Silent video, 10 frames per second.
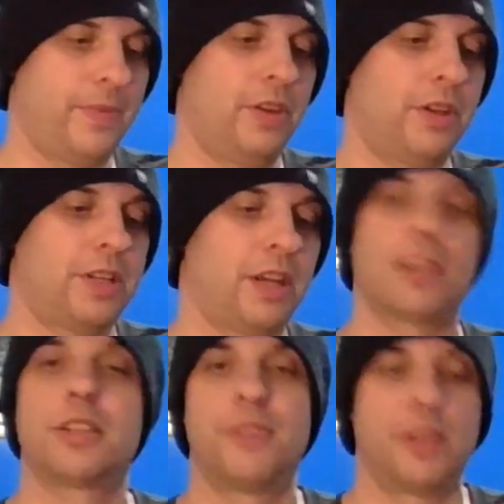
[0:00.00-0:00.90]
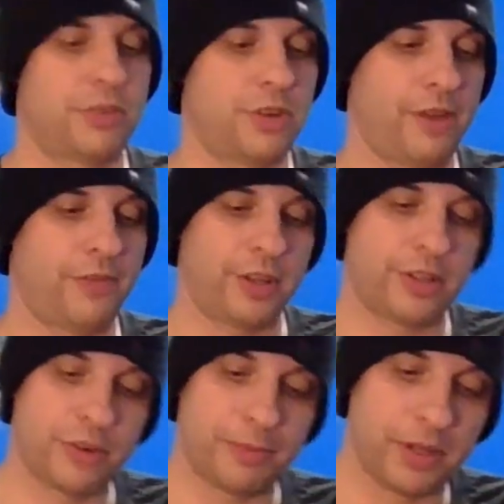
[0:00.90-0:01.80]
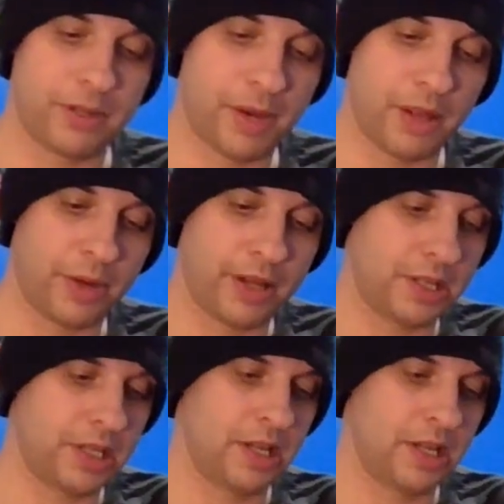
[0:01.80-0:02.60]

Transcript: You can tell this video is not very scripted, by the way.